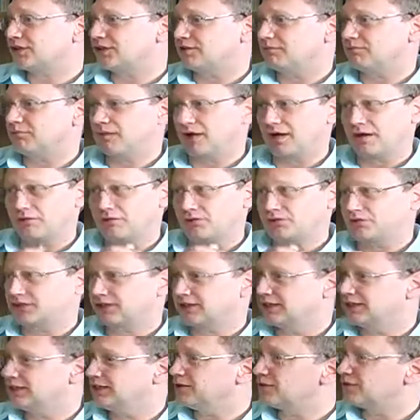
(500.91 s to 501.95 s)
and I was
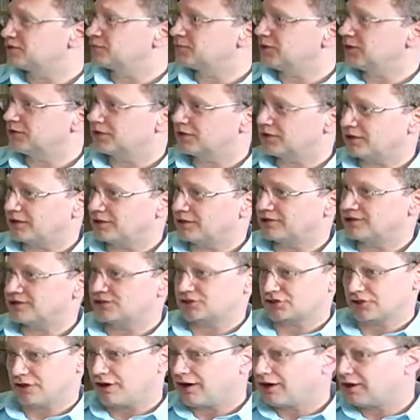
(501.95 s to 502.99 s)
a keynote speaker there
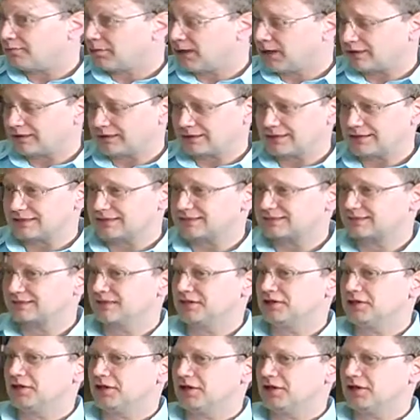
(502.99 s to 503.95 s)
to talk about this.